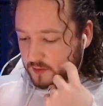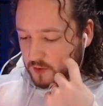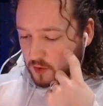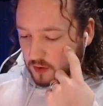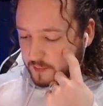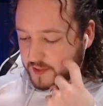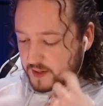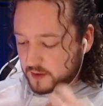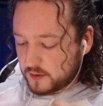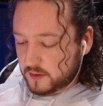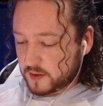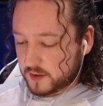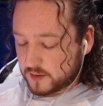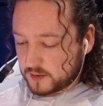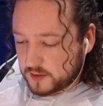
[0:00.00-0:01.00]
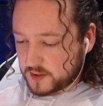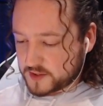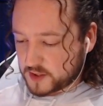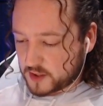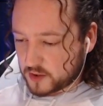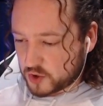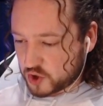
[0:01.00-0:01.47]
Golem here. He's
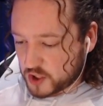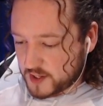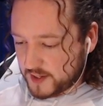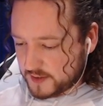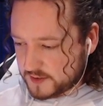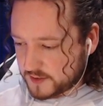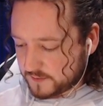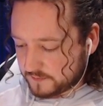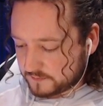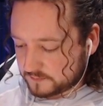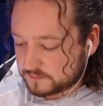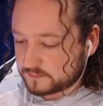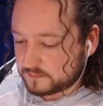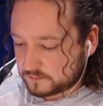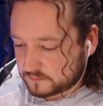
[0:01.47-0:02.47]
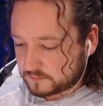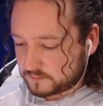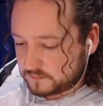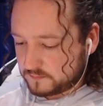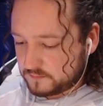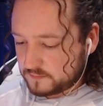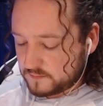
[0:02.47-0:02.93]
going to go Giant.
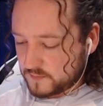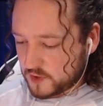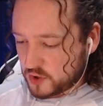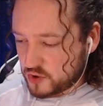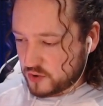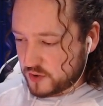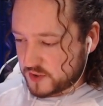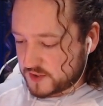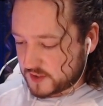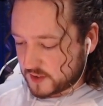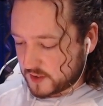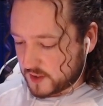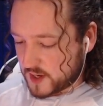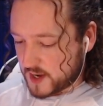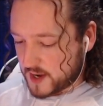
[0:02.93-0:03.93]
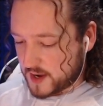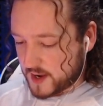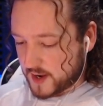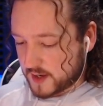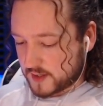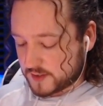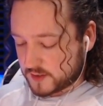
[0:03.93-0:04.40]
Whose
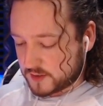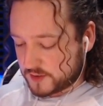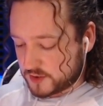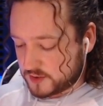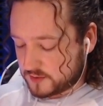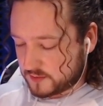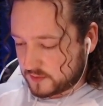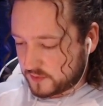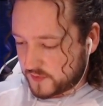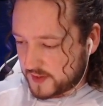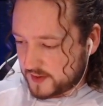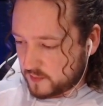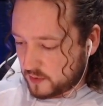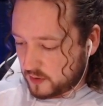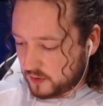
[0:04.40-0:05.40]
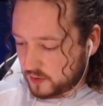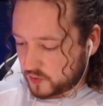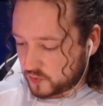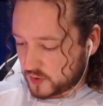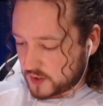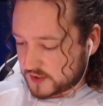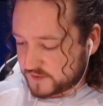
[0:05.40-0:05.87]
uh, thing will
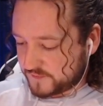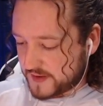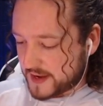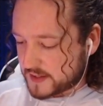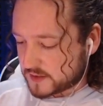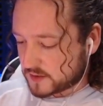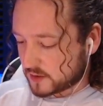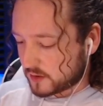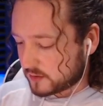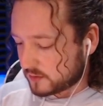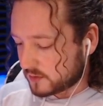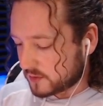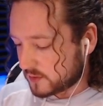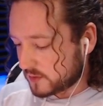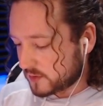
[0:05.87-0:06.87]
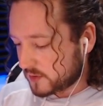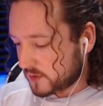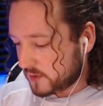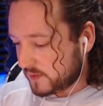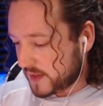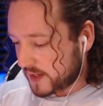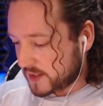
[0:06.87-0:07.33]
cross faster?
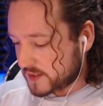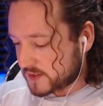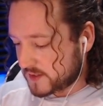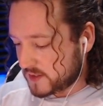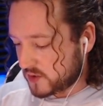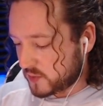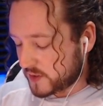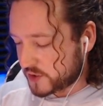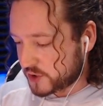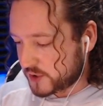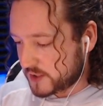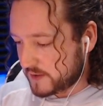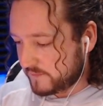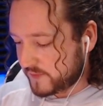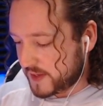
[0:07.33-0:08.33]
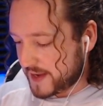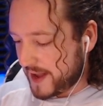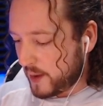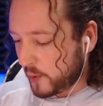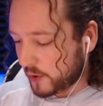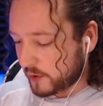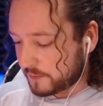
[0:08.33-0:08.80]
That is the question of the
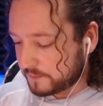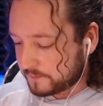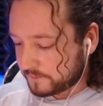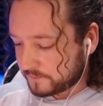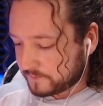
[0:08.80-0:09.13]
hour.